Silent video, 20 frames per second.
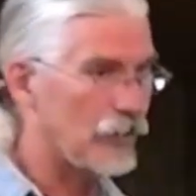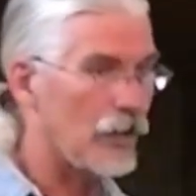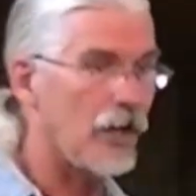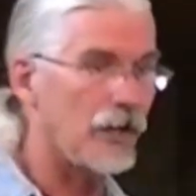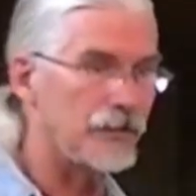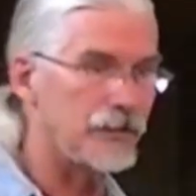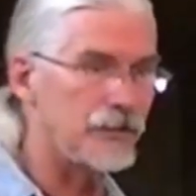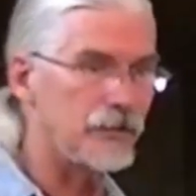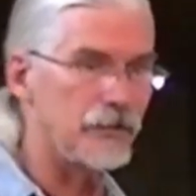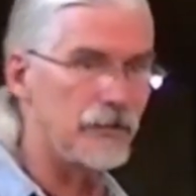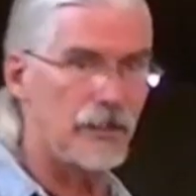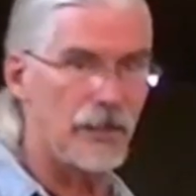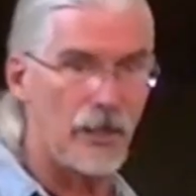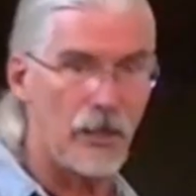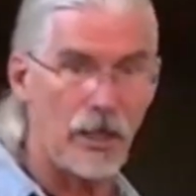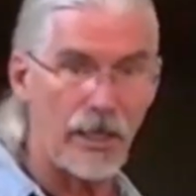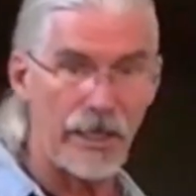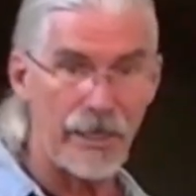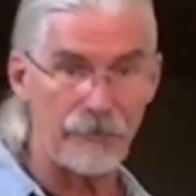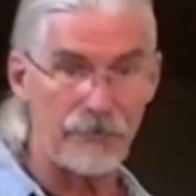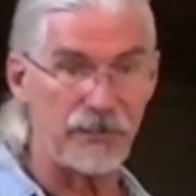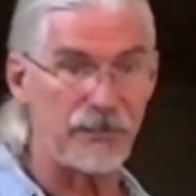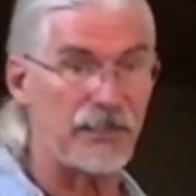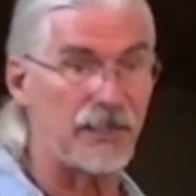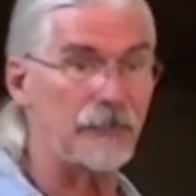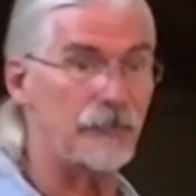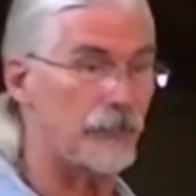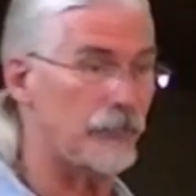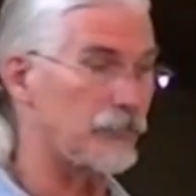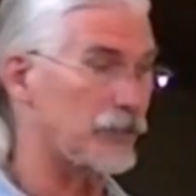con- happy
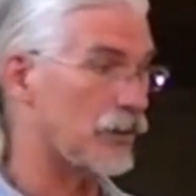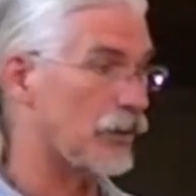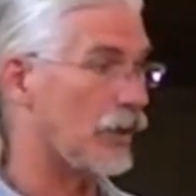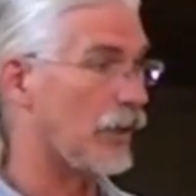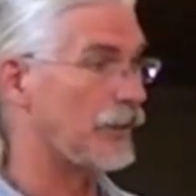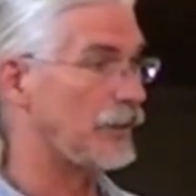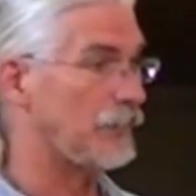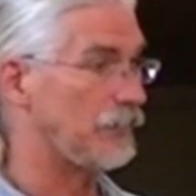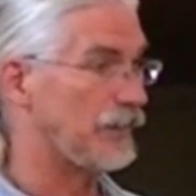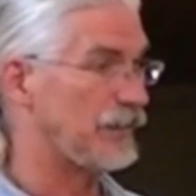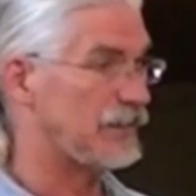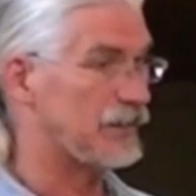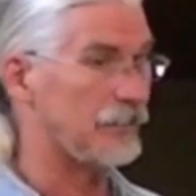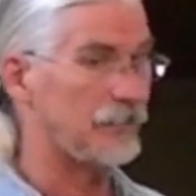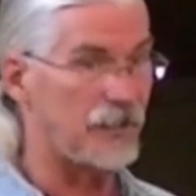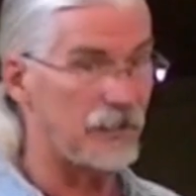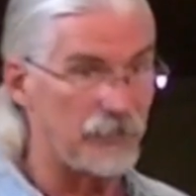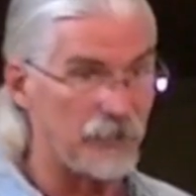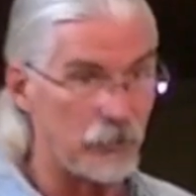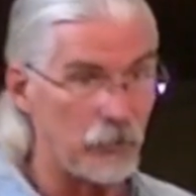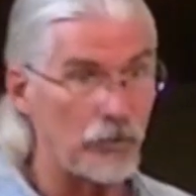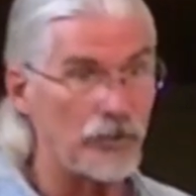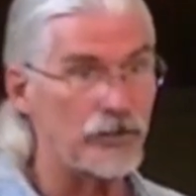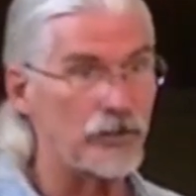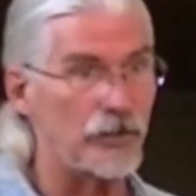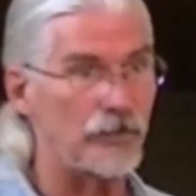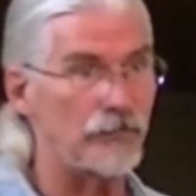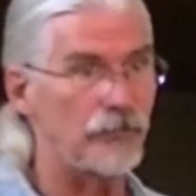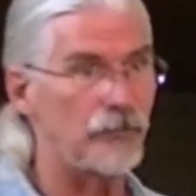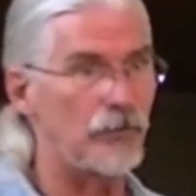thing for him to contemplate, something he'd be
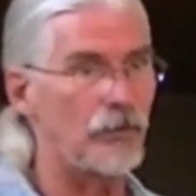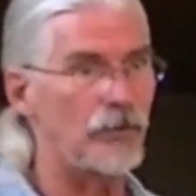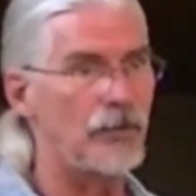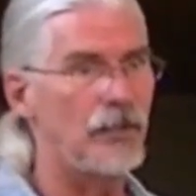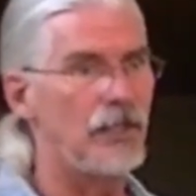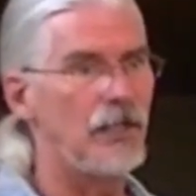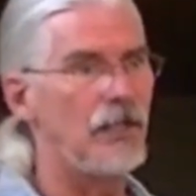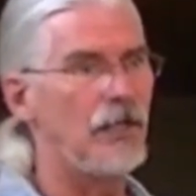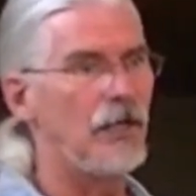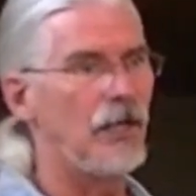wishing for.